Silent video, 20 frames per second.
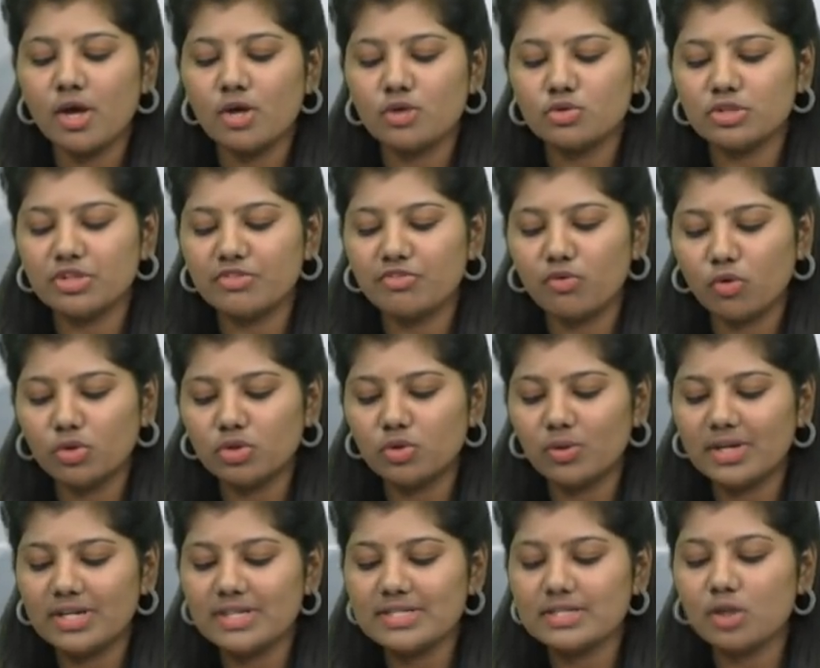So the fourth
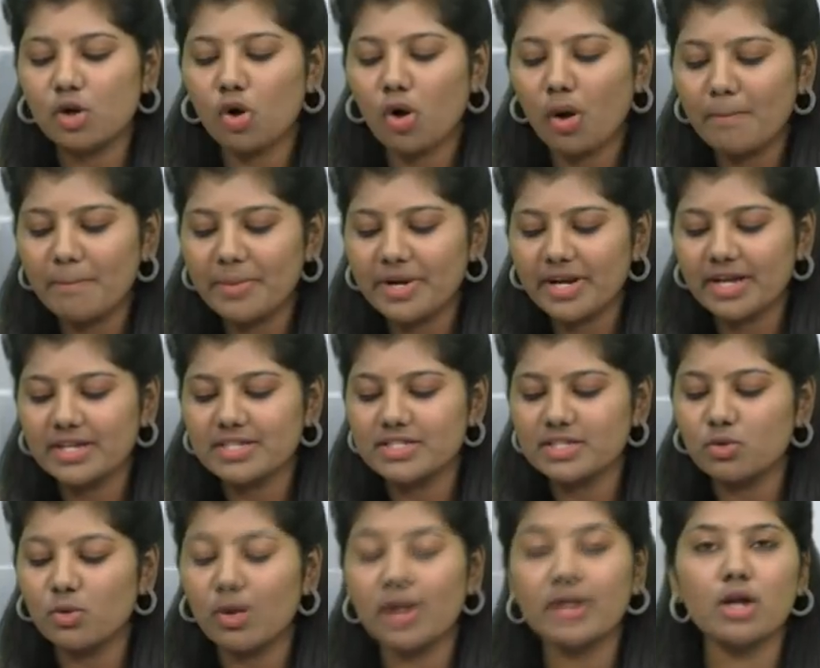one is
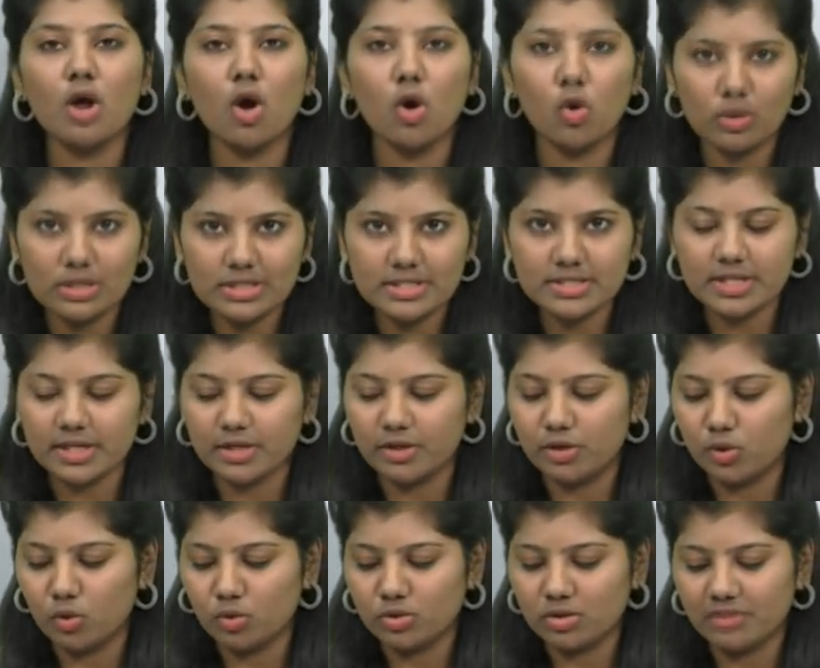comprehensive and holistic
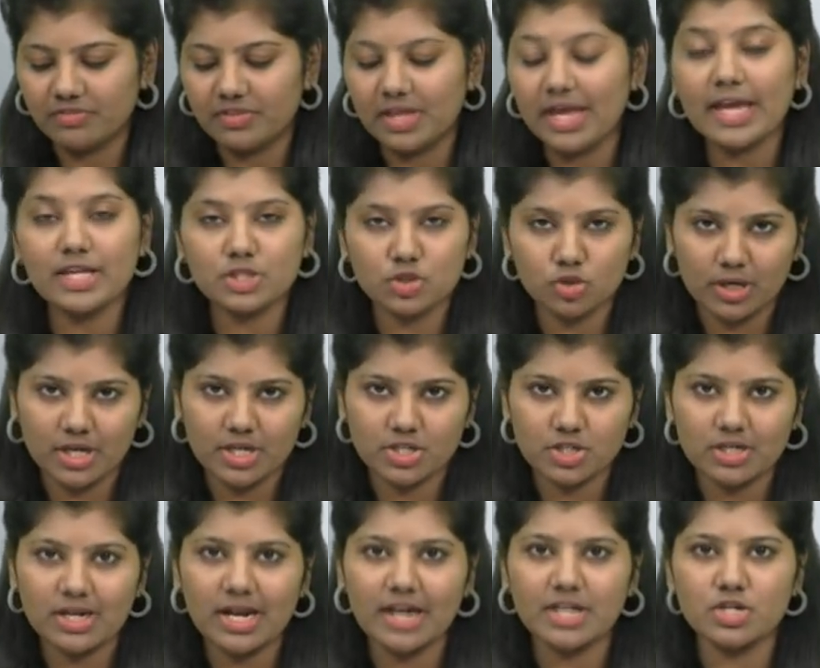growth of the
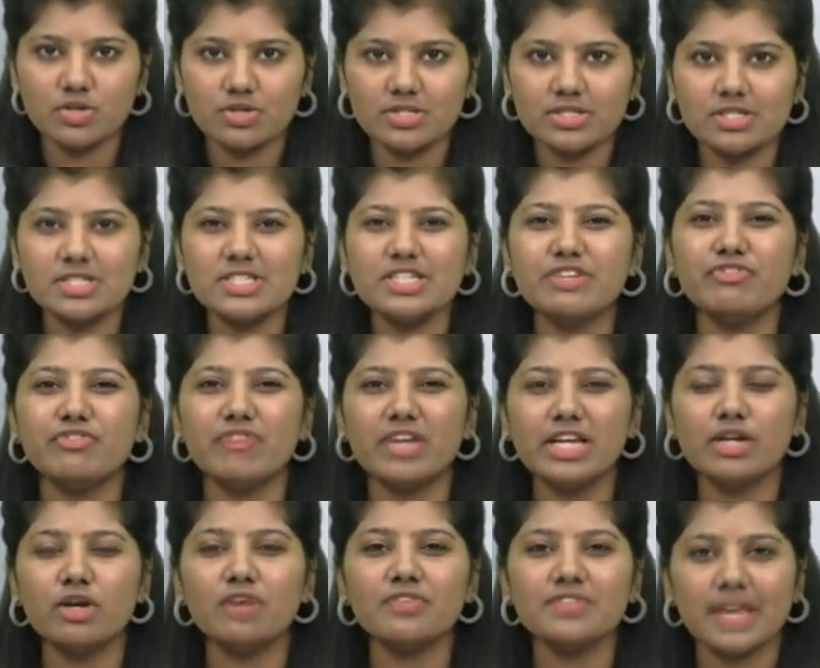education and research in
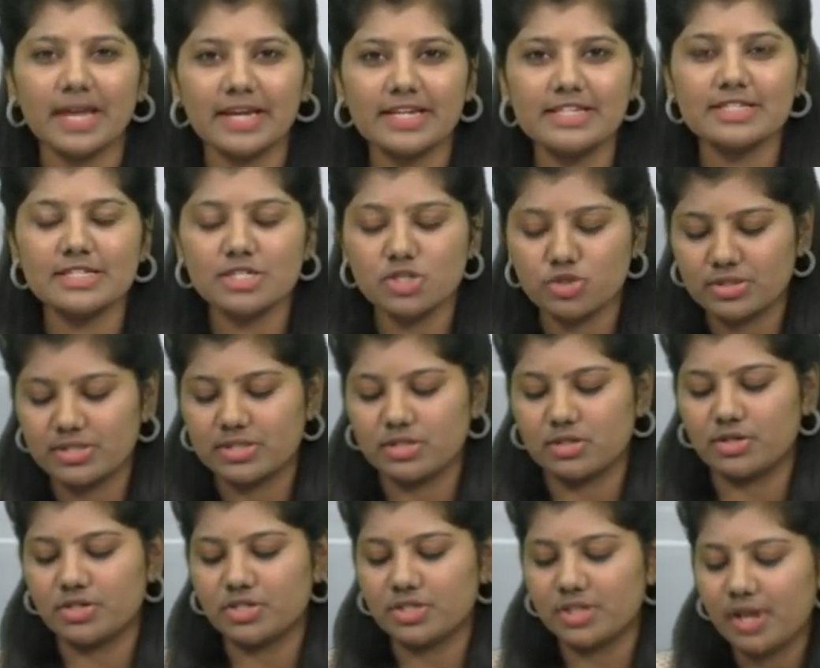field of science and
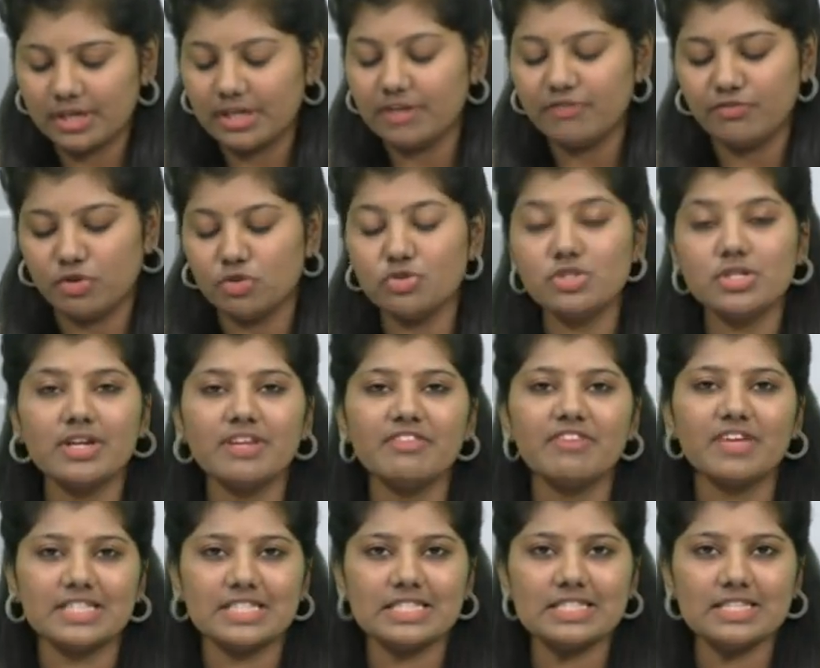research. In future, if
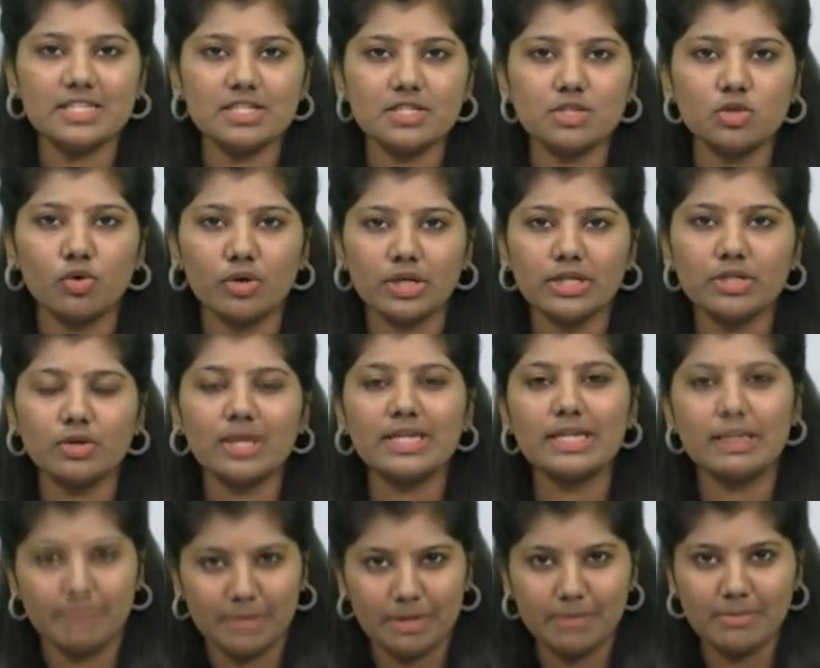HECE is going to get
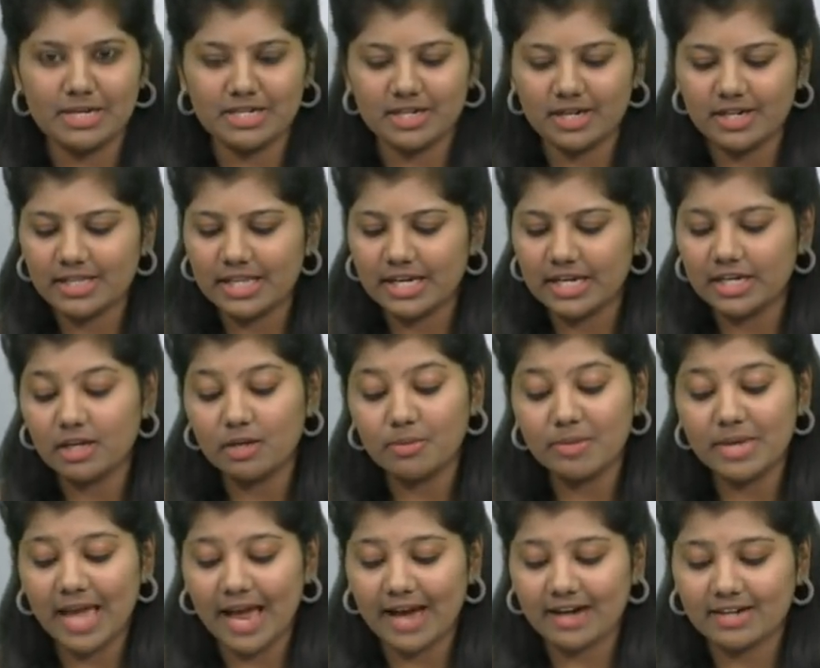implemented, then it will
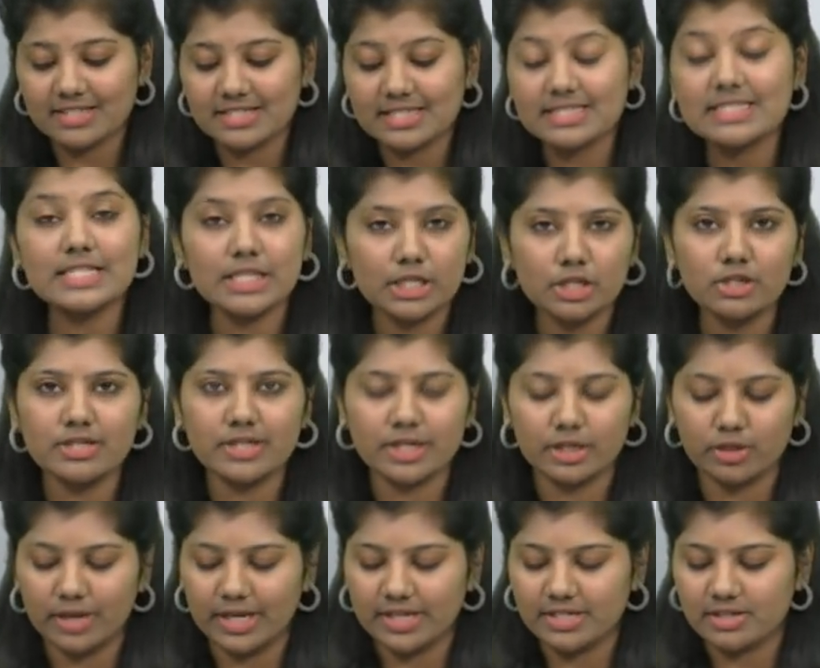be act as a single
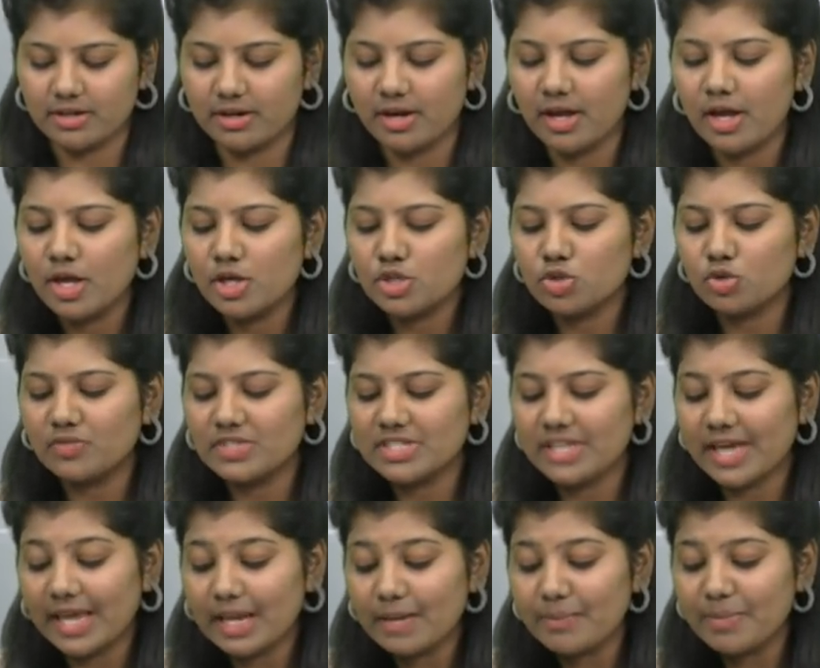regulator, so which
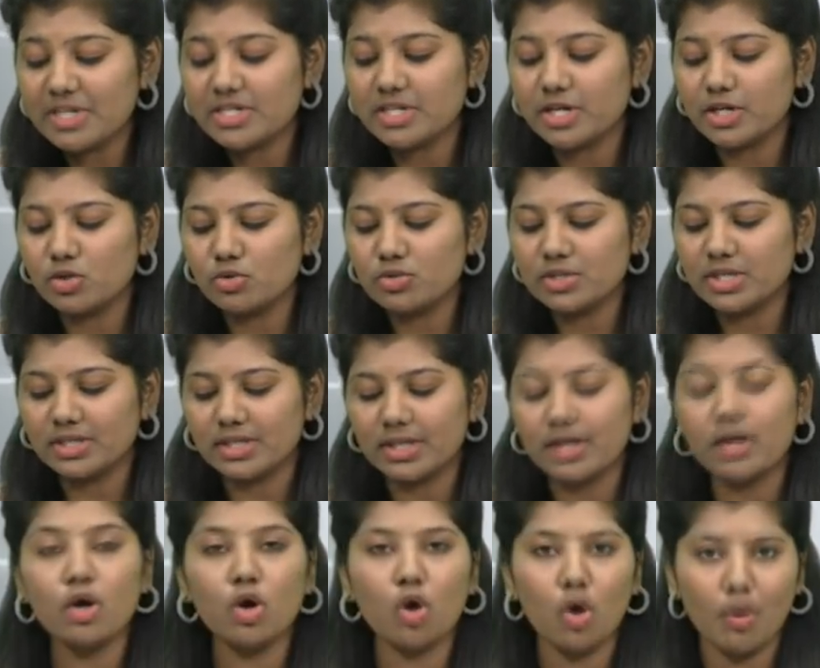help in reducing
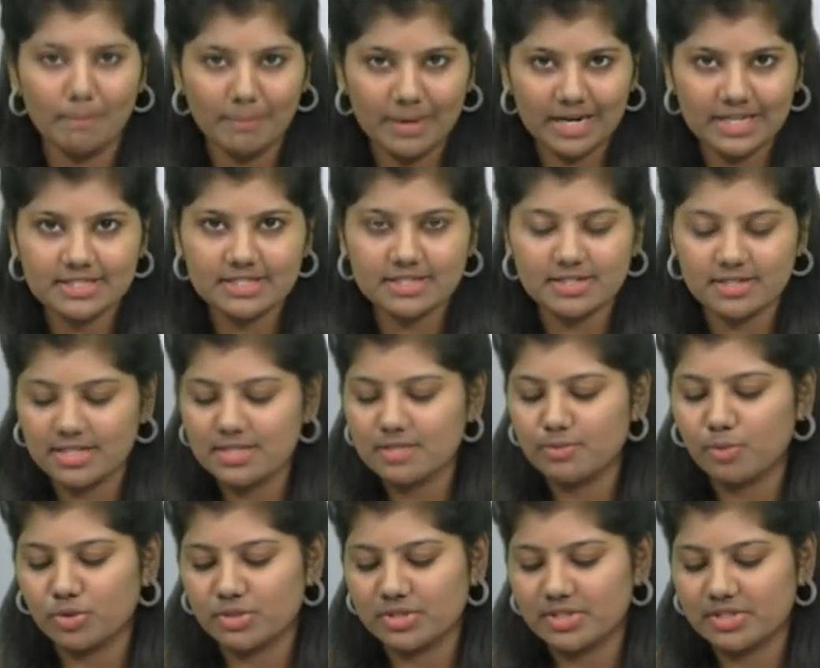the complexities
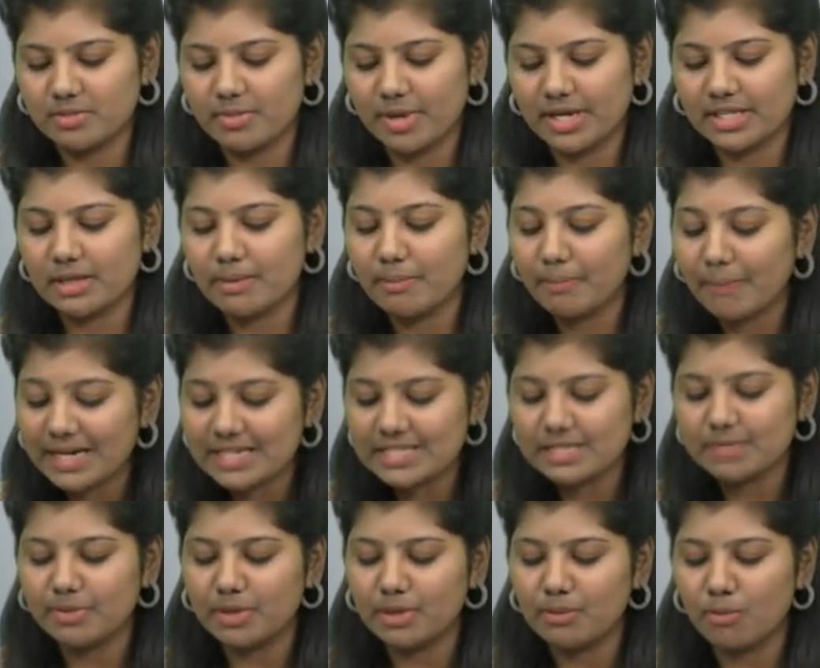possessed by the
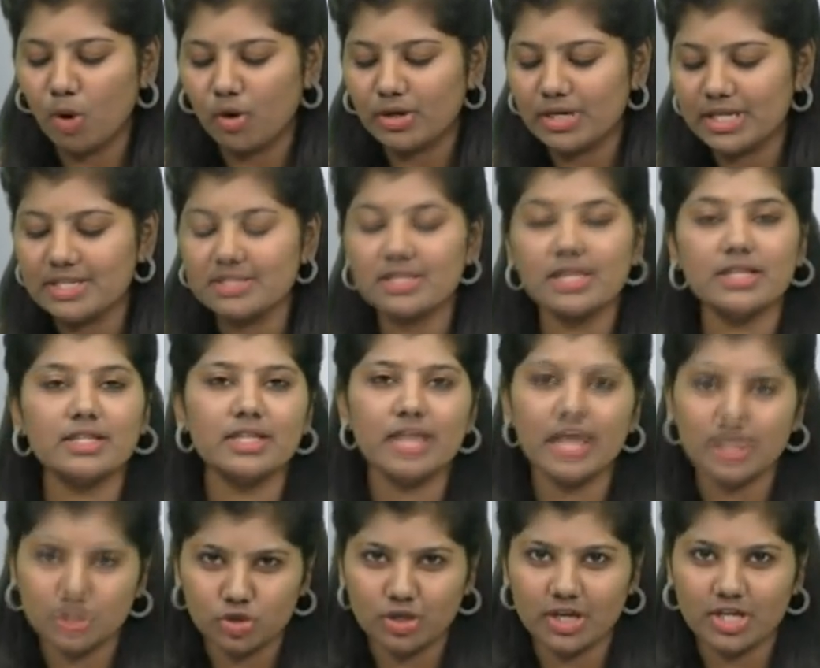multiple bodies in the
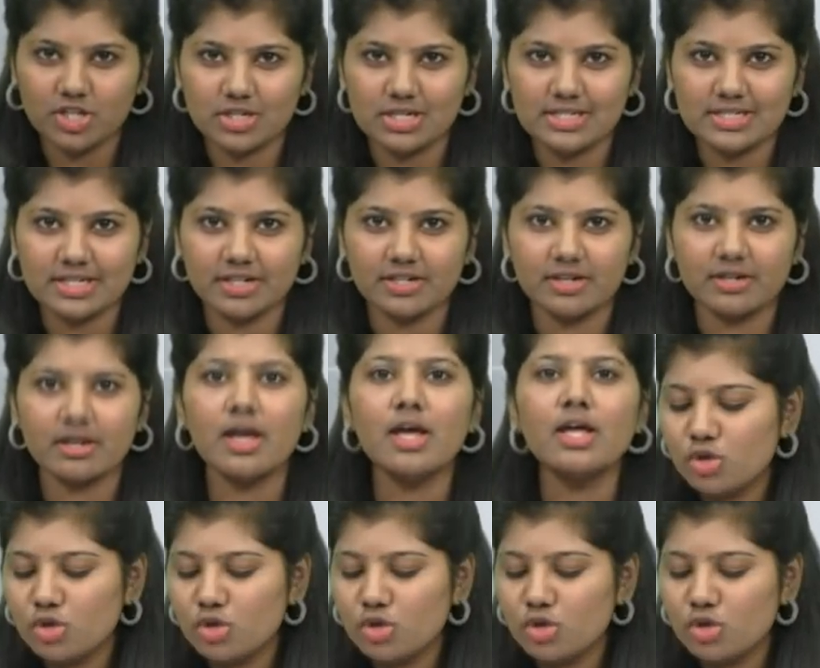educational sector.